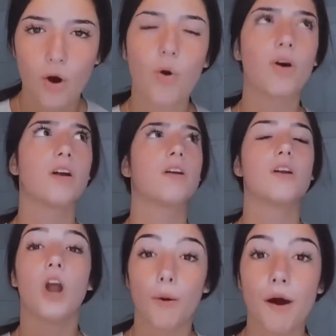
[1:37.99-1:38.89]
or
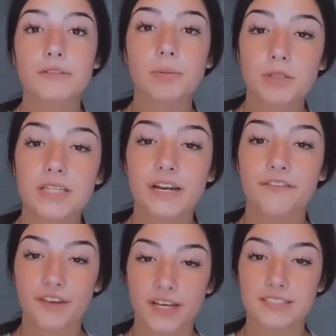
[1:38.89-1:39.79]
no, I was supposed to get it
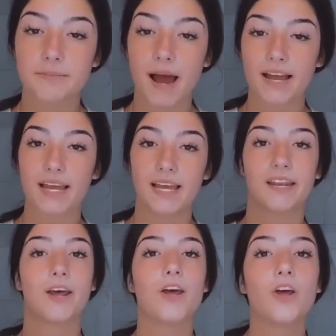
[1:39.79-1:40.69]
fixed back
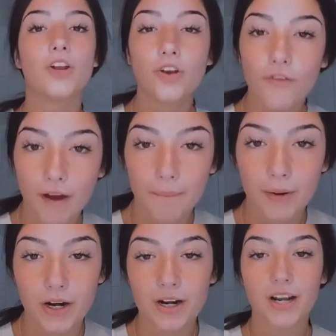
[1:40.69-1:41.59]
in
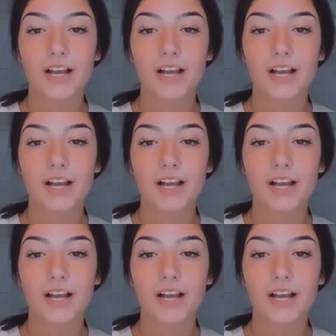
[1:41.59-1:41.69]
November,